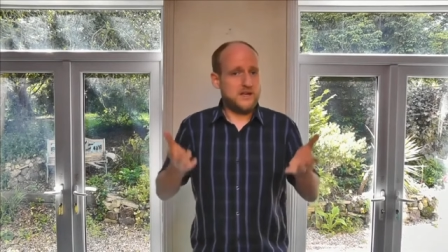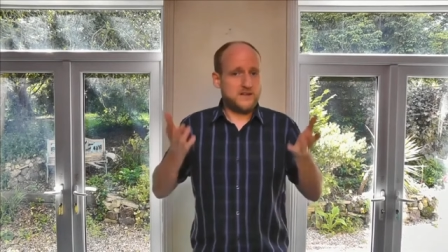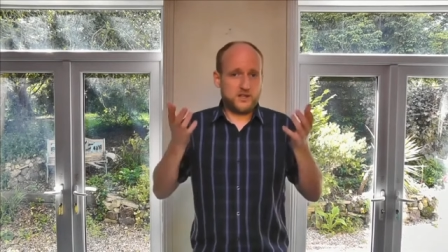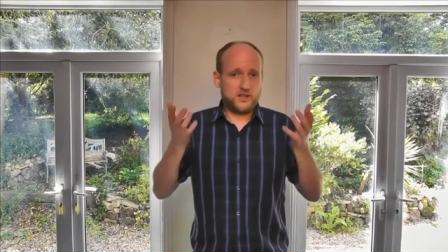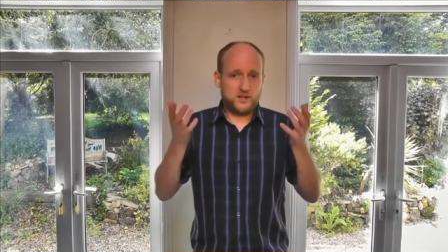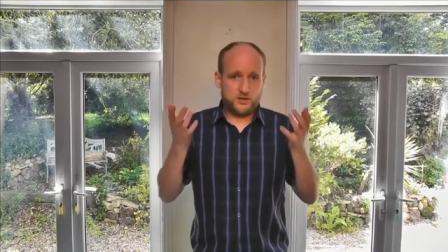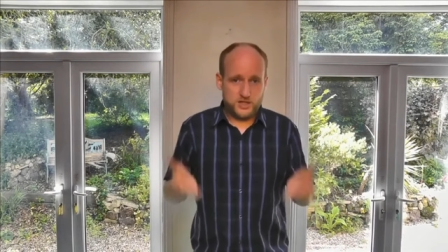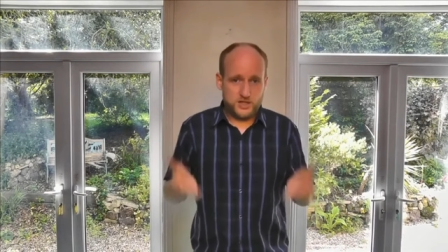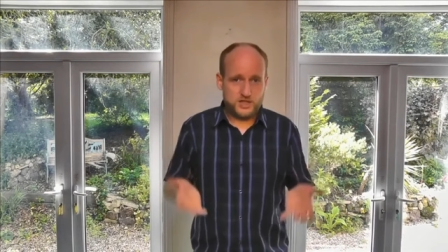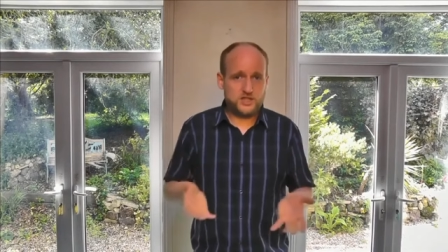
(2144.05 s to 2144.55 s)

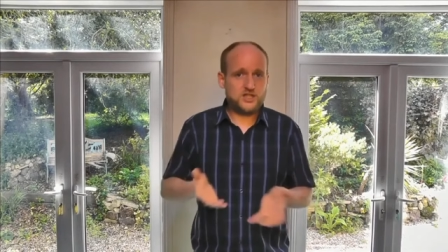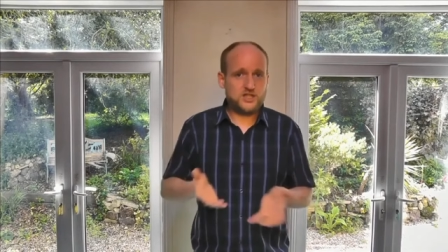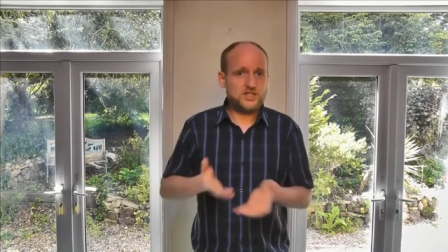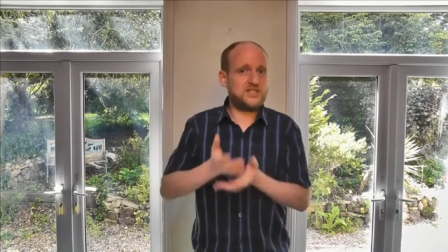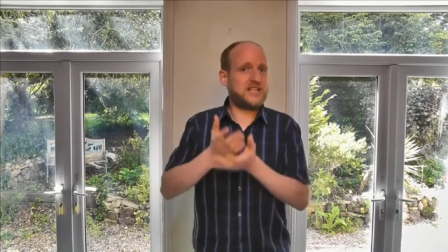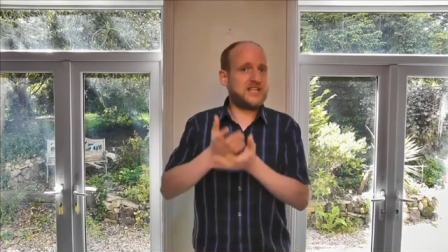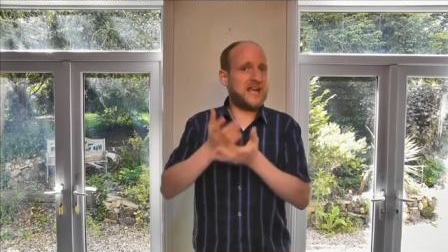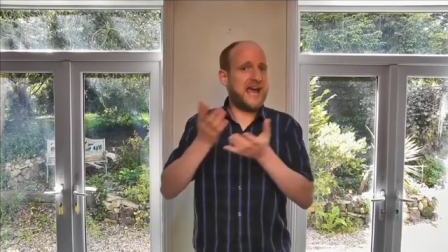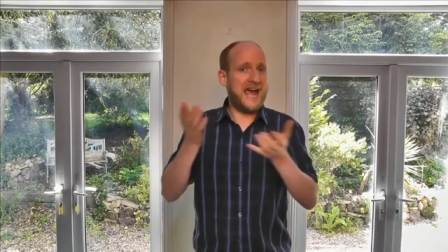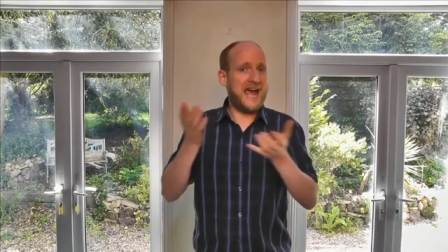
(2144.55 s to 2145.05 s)
The
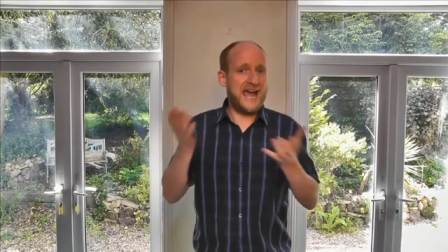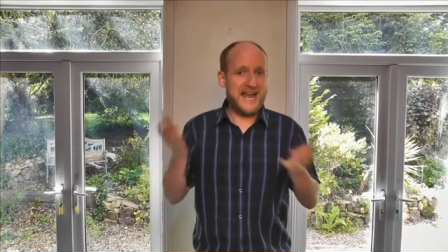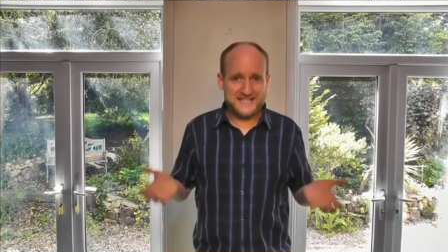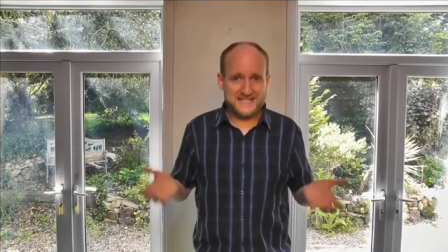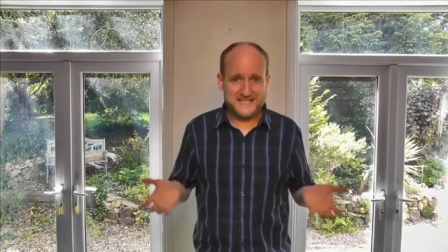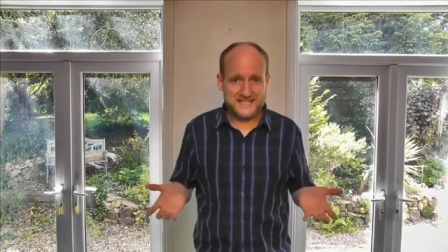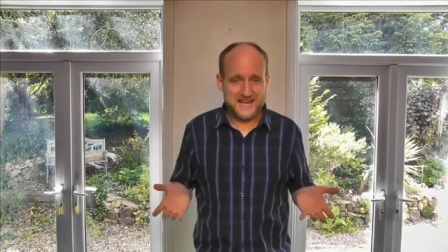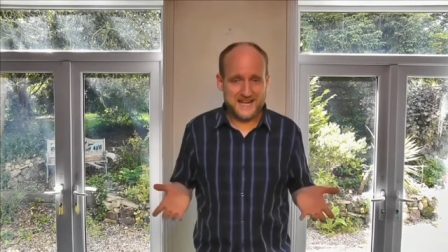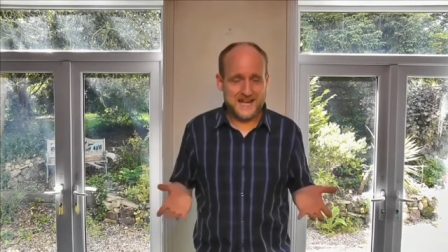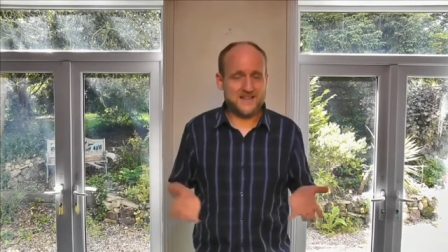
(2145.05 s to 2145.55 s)
Christians
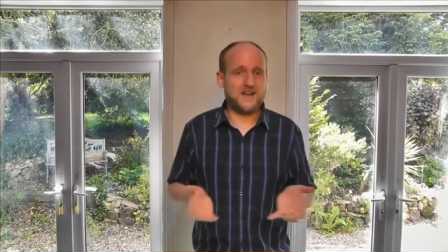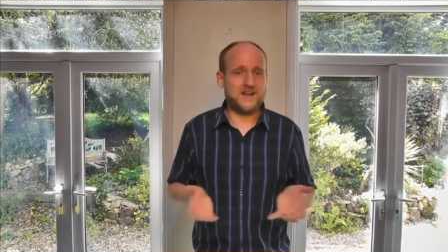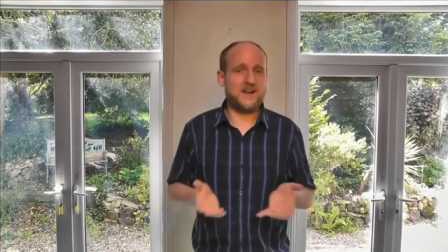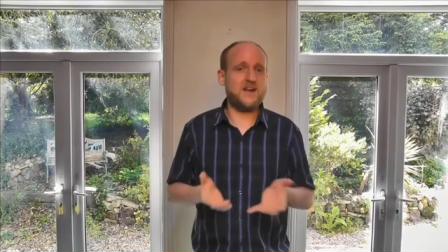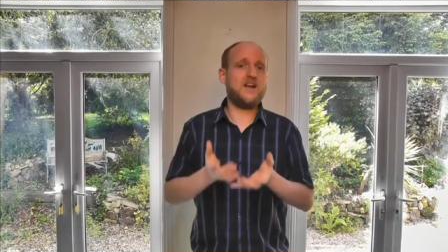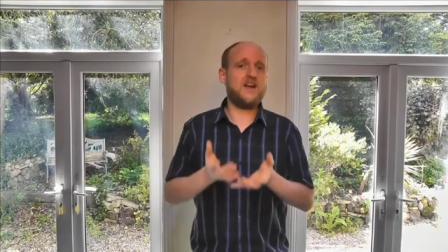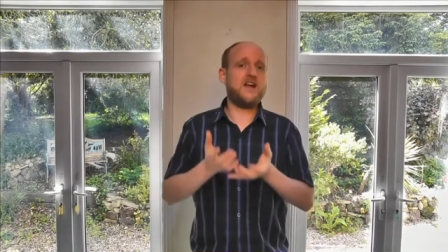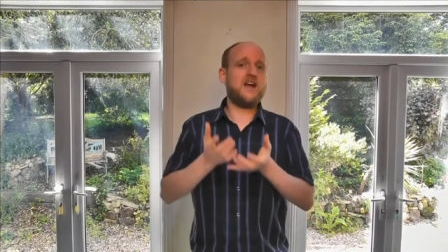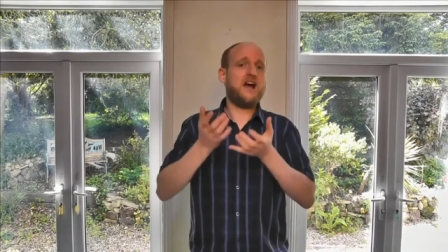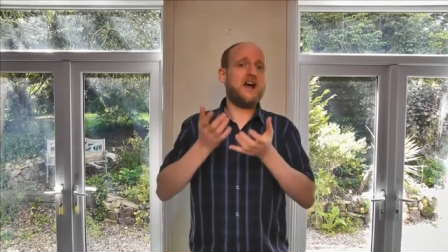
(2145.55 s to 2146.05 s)
ate
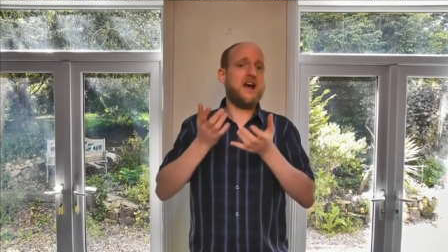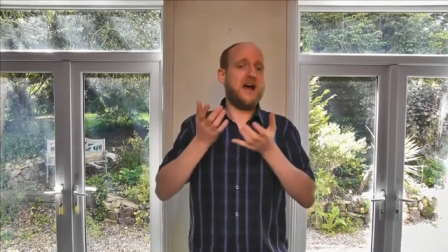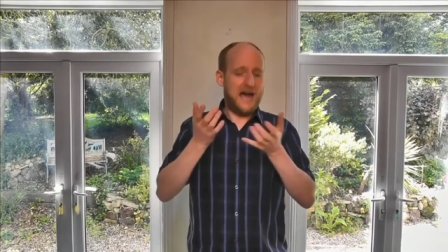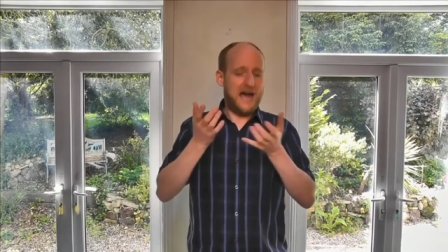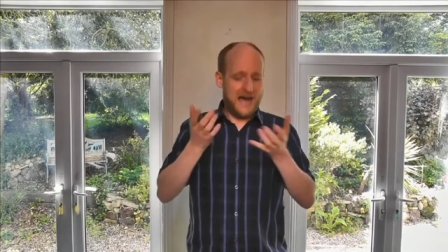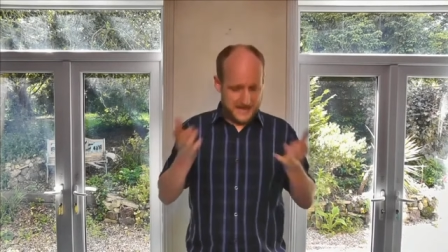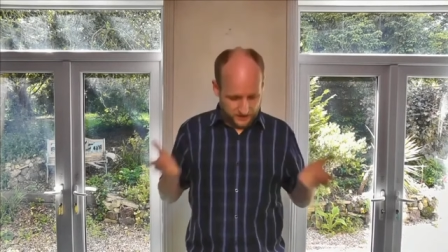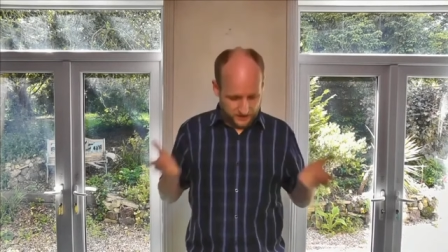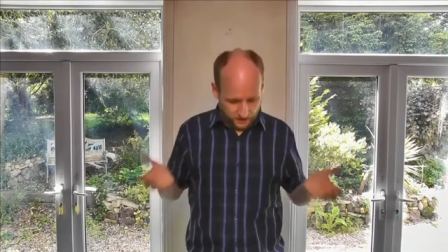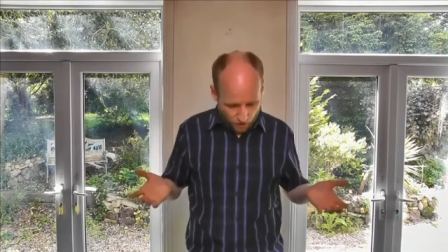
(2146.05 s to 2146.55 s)
together
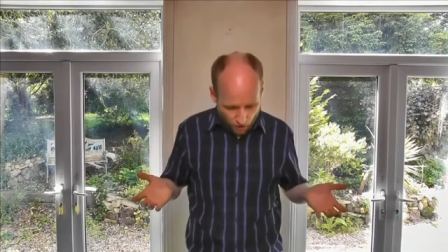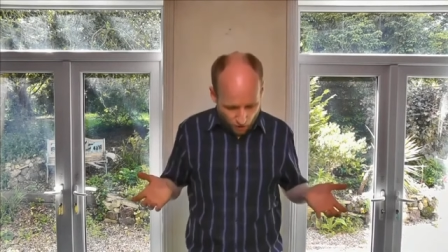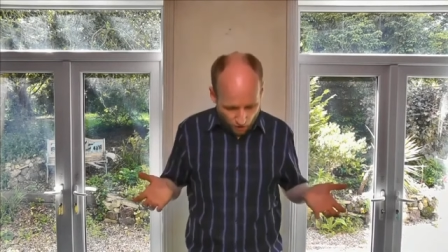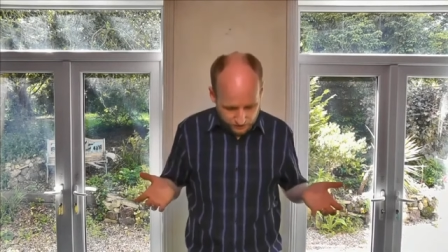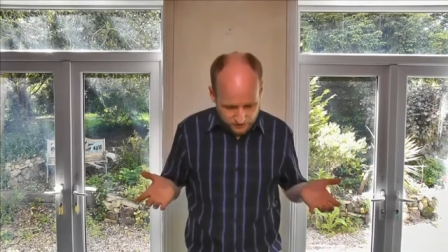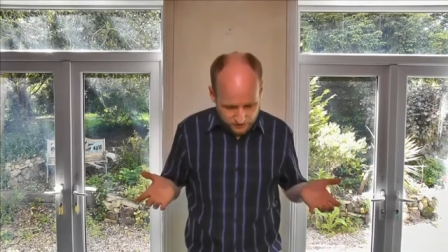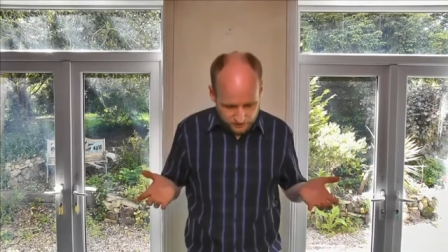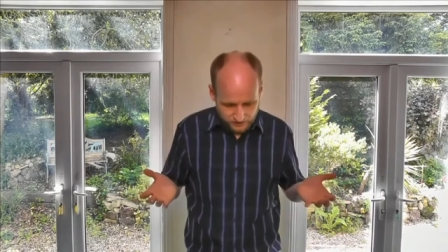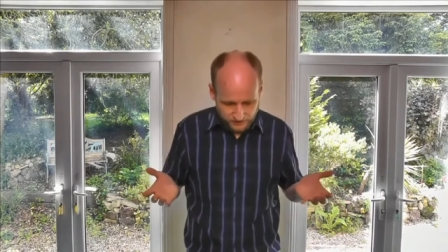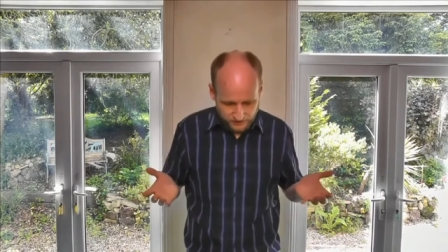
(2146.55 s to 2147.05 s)
a
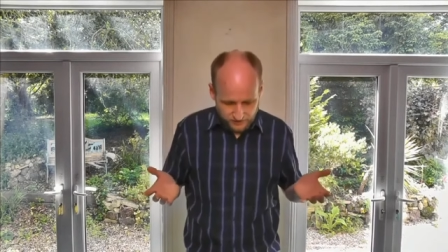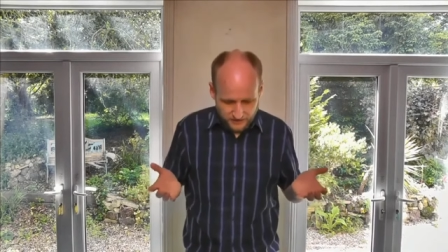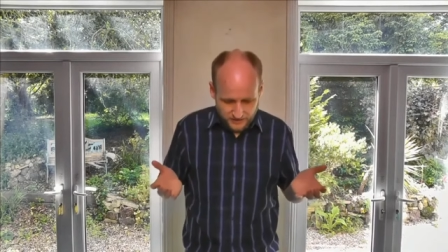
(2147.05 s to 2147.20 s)
lot.